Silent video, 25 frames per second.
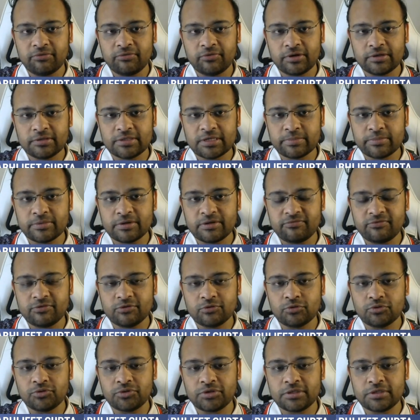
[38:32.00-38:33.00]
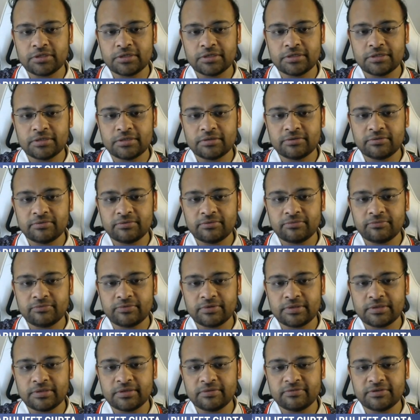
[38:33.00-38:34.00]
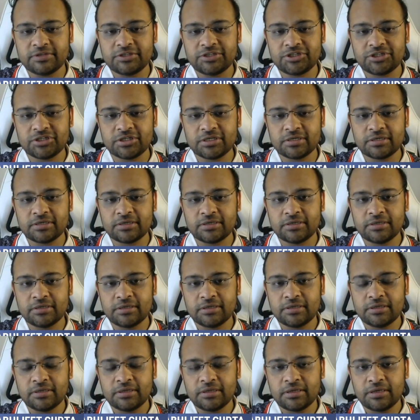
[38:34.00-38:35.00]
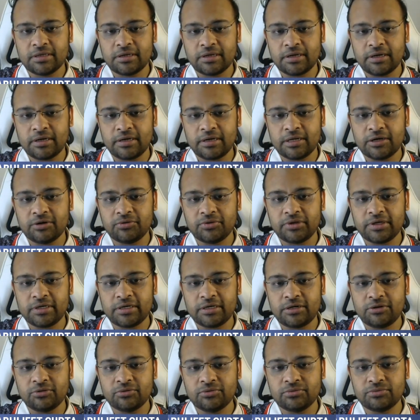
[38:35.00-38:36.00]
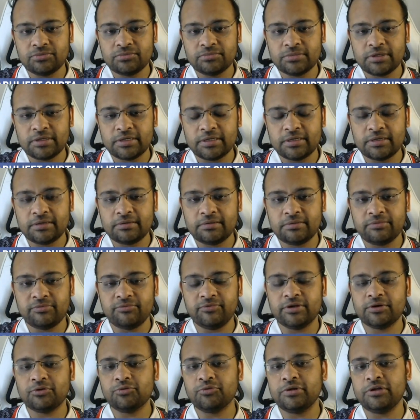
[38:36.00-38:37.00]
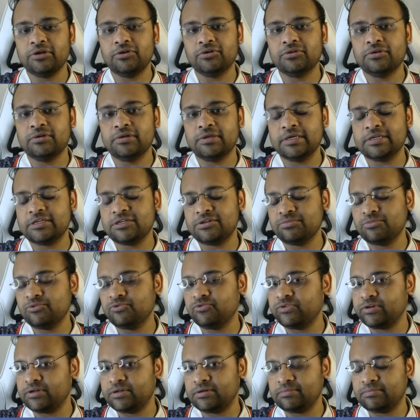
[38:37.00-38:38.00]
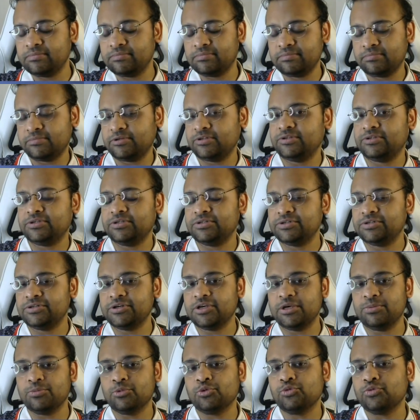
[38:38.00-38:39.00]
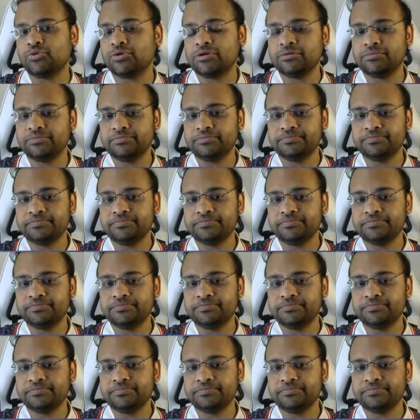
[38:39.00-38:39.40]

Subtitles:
For example, if you go here, we give a check, and now e2, and we are queening on the next move, and just game over.